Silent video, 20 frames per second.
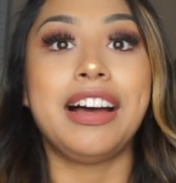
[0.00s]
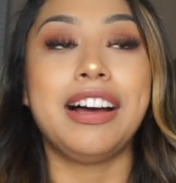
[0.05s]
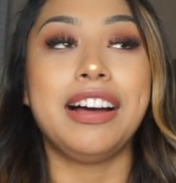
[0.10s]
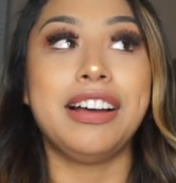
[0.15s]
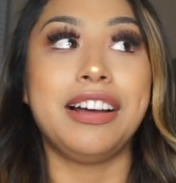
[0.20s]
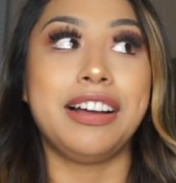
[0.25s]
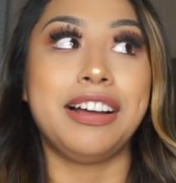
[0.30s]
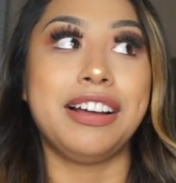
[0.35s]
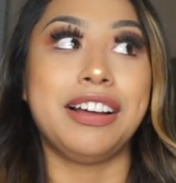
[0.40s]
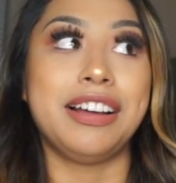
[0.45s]

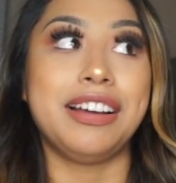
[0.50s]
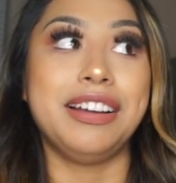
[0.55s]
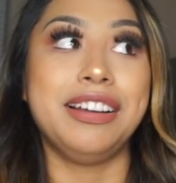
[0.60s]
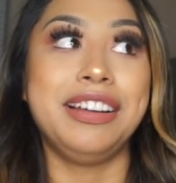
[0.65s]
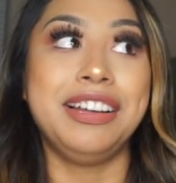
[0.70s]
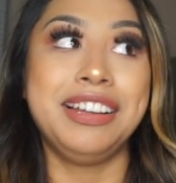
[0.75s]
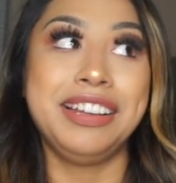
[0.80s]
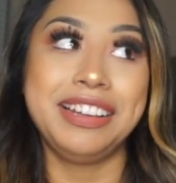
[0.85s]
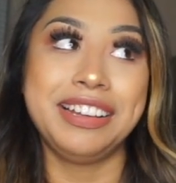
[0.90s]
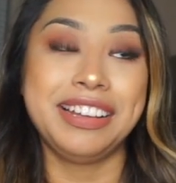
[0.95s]
I
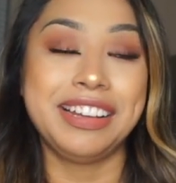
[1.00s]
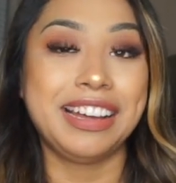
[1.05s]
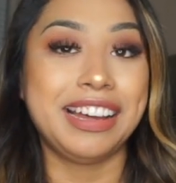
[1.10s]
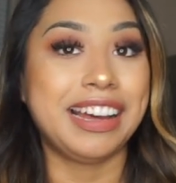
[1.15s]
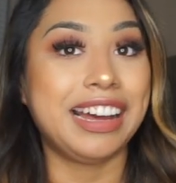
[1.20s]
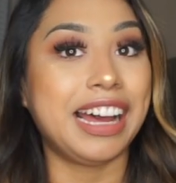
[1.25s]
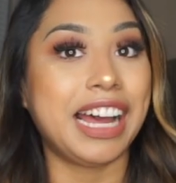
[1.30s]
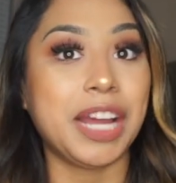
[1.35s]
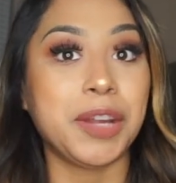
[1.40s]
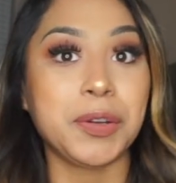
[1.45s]

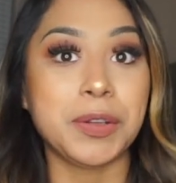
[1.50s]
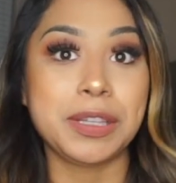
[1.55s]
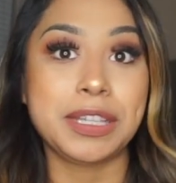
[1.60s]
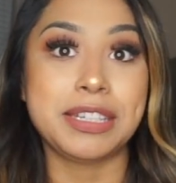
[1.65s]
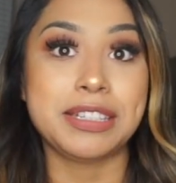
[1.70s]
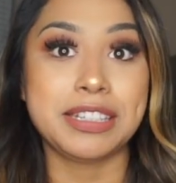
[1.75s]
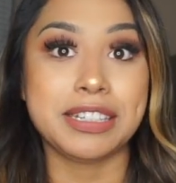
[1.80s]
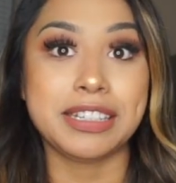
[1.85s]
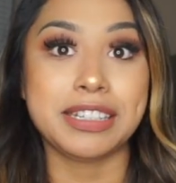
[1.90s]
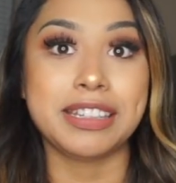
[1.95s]
really
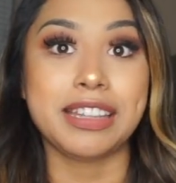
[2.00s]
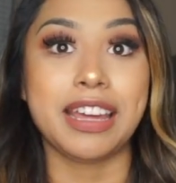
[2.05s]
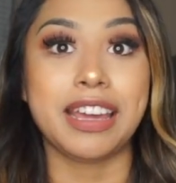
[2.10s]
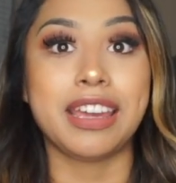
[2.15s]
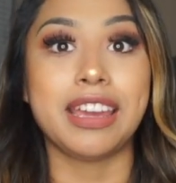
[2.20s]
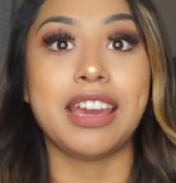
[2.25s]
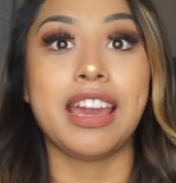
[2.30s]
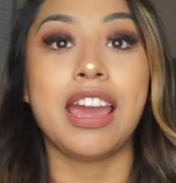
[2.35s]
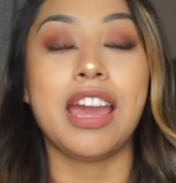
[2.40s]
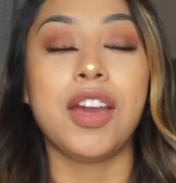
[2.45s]
did.
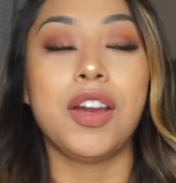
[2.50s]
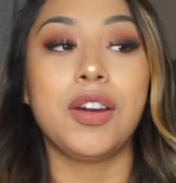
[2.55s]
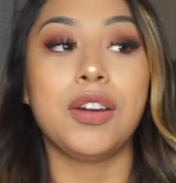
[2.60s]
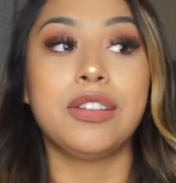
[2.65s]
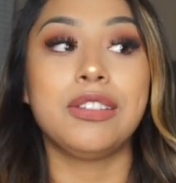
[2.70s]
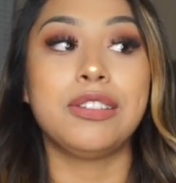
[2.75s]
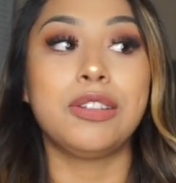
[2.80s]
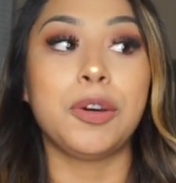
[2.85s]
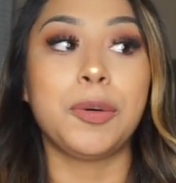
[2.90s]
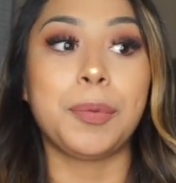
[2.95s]
Like,
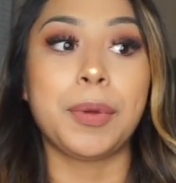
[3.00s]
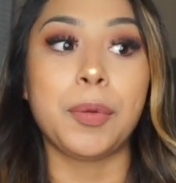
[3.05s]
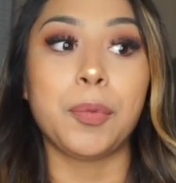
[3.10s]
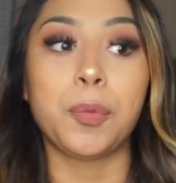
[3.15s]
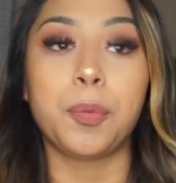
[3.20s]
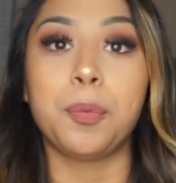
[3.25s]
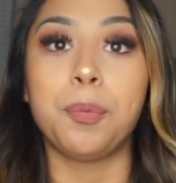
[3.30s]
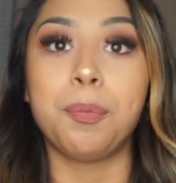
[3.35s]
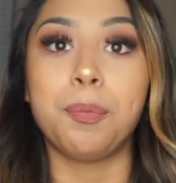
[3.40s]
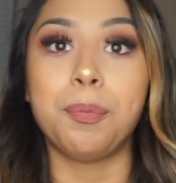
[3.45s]
so
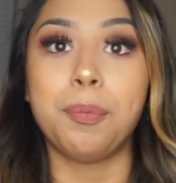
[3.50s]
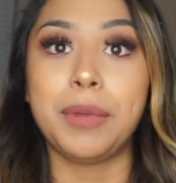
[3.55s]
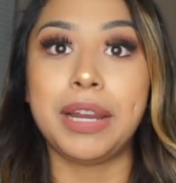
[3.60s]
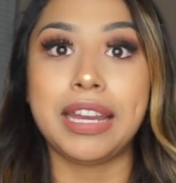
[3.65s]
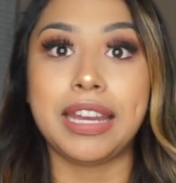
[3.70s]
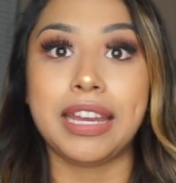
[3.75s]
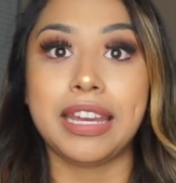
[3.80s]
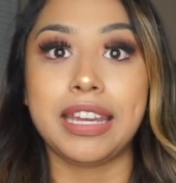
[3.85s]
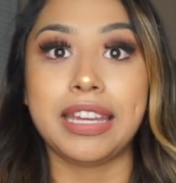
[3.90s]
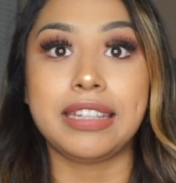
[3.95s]

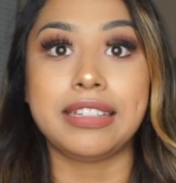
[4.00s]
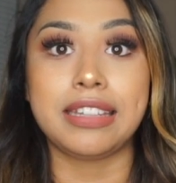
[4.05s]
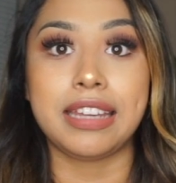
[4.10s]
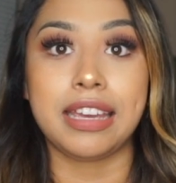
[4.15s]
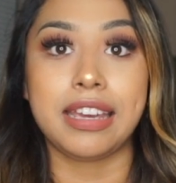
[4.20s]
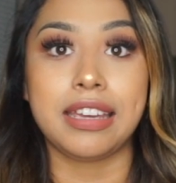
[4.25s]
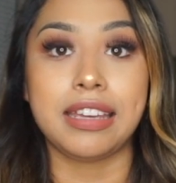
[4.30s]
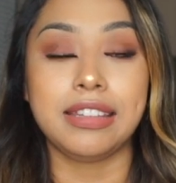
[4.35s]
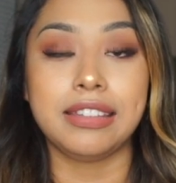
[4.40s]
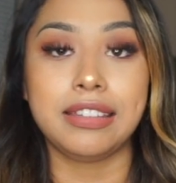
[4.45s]
my
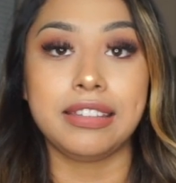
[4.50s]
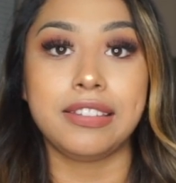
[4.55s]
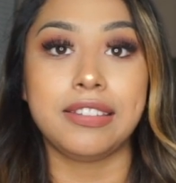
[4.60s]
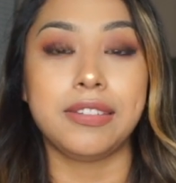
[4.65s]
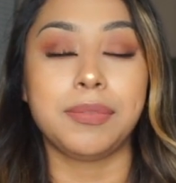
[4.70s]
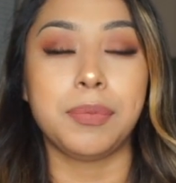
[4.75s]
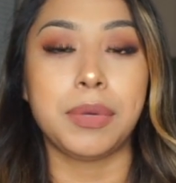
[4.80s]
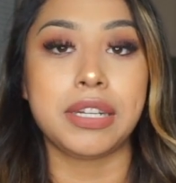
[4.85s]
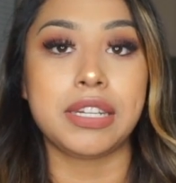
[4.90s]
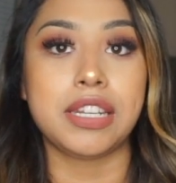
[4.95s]
days,
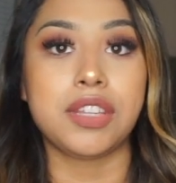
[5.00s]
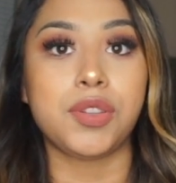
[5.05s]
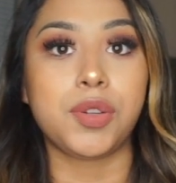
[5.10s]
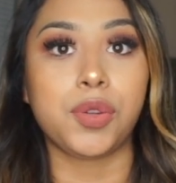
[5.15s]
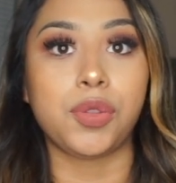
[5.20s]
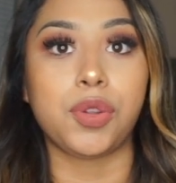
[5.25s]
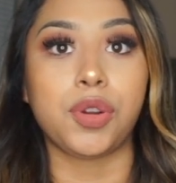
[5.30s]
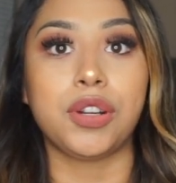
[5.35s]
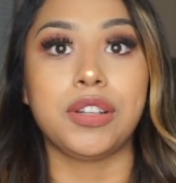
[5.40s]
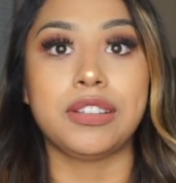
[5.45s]
Monday through
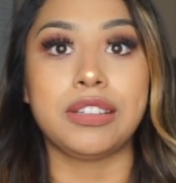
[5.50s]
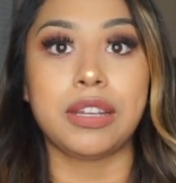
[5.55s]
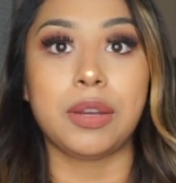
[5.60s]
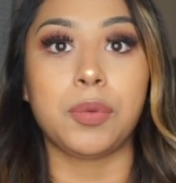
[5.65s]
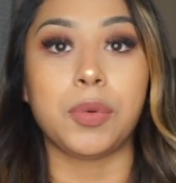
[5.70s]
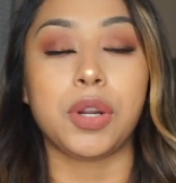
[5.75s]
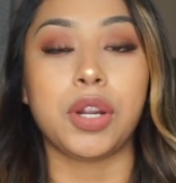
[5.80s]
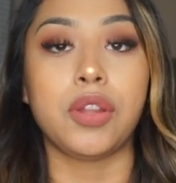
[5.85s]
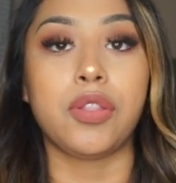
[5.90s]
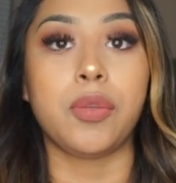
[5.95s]
Thursday,
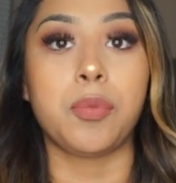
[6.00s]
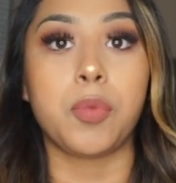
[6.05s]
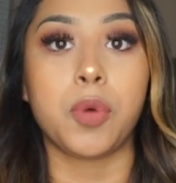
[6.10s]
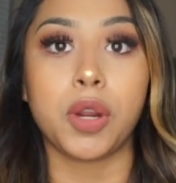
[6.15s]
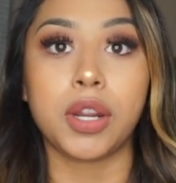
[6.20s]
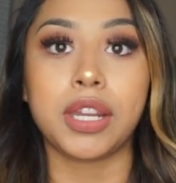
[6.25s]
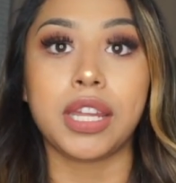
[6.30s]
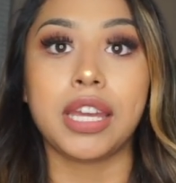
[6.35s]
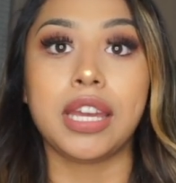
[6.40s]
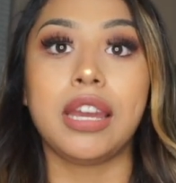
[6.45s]
were in the
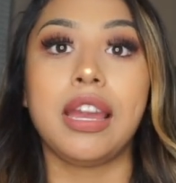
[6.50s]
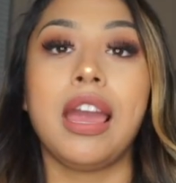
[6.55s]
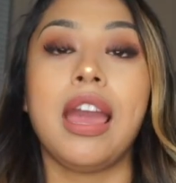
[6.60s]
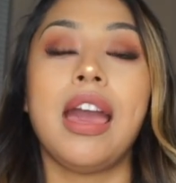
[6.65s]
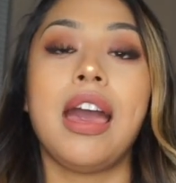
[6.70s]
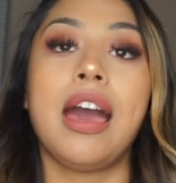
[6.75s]
morning.